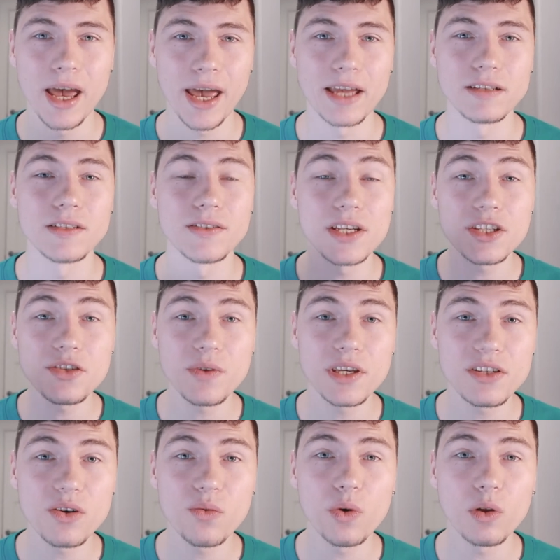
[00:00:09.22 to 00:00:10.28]
And in this
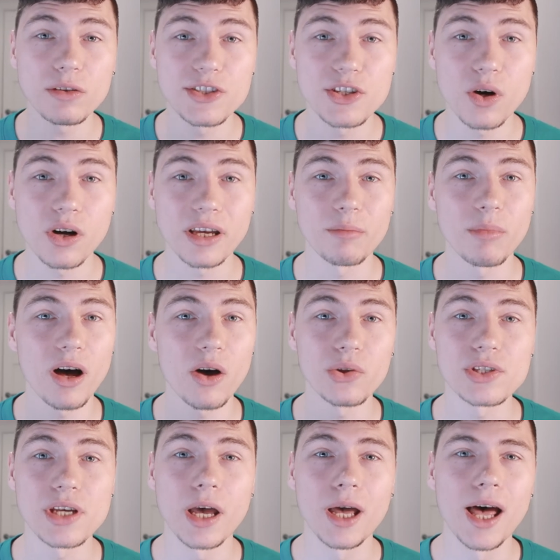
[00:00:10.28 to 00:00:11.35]
video we'll talk
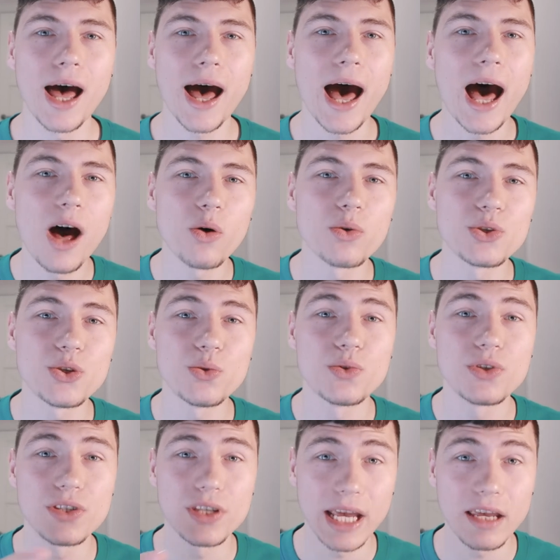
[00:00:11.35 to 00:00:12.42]
about how to
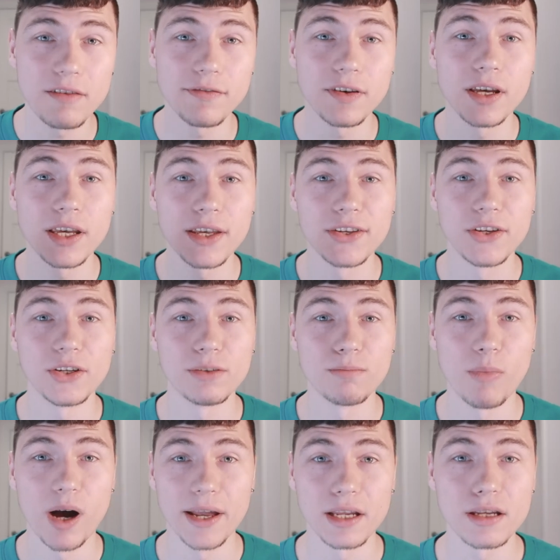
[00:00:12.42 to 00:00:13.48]
save your
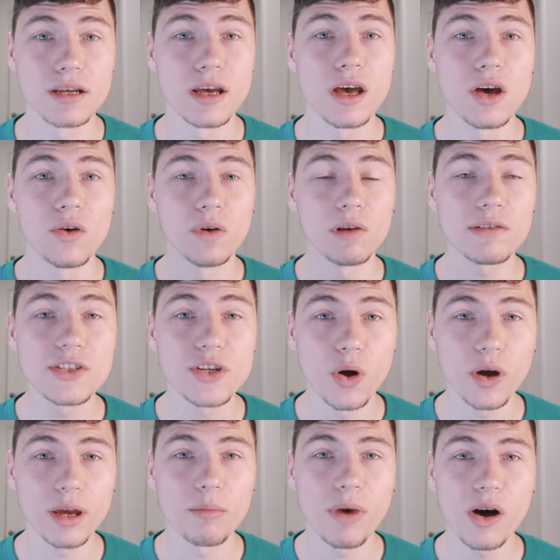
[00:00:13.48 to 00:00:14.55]
money. We'll
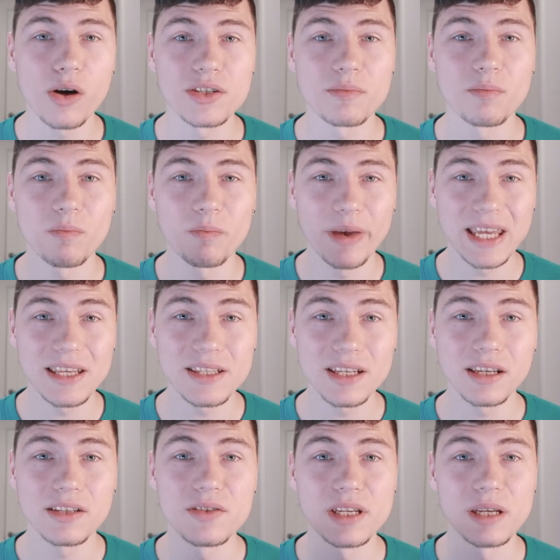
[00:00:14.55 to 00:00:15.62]
talk about
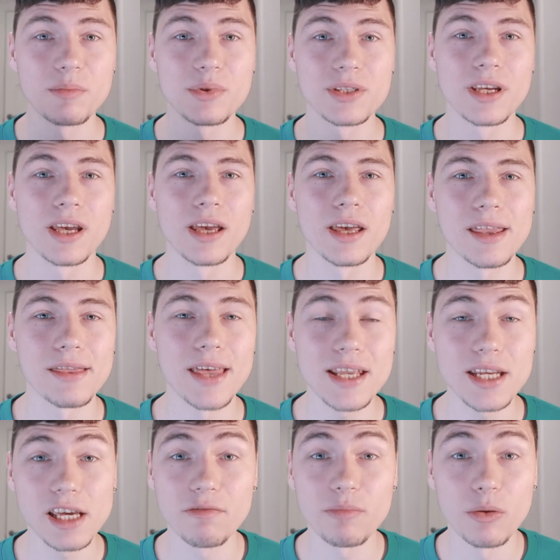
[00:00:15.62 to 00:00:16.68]
basic tips that
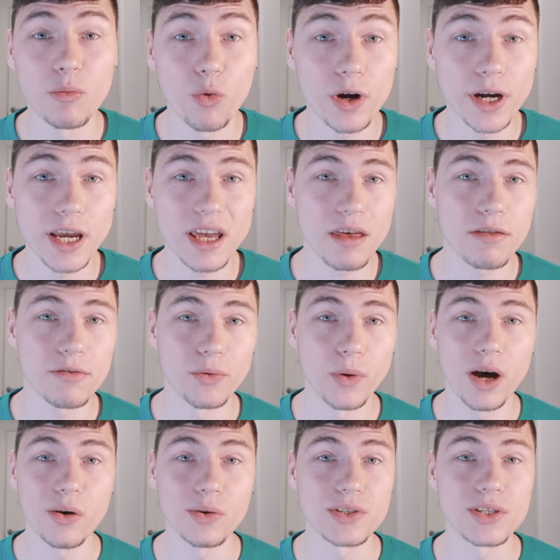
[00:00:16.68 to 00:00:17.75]
have been working
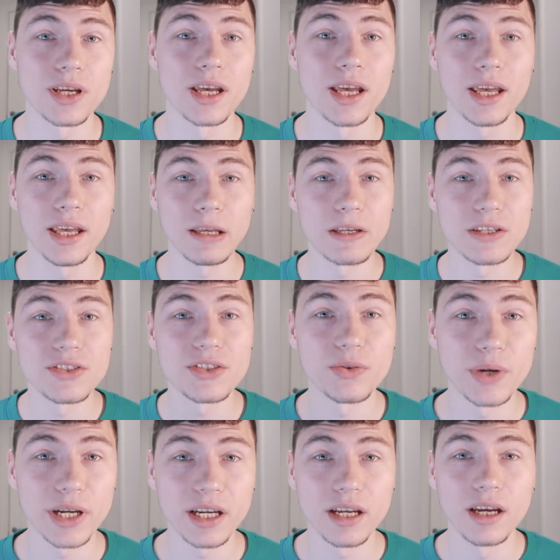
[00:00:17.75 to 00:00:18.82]
throughout
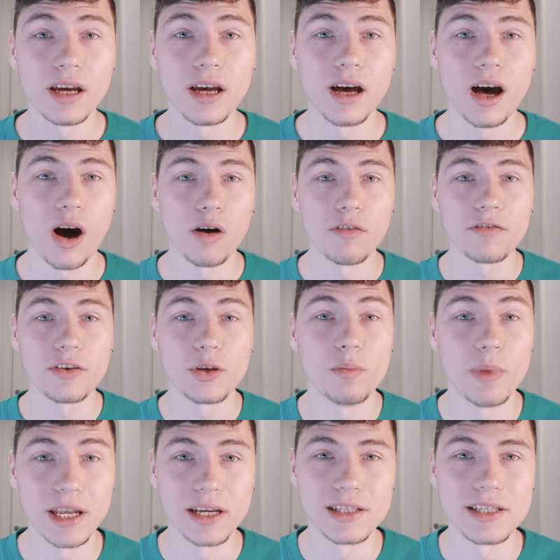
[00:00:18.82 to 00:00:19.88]
history of
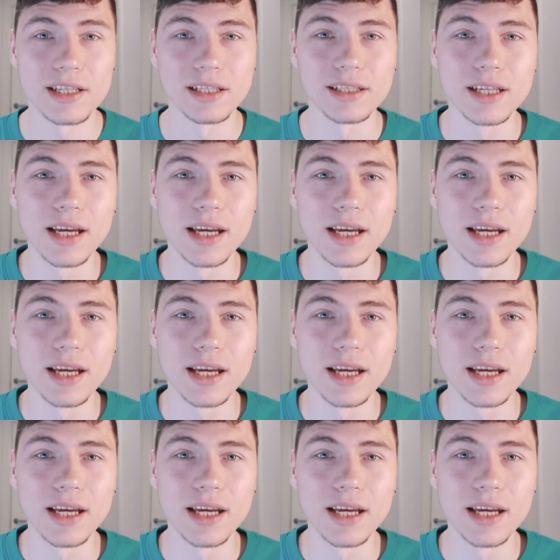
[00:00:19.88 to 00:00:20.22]
humanity.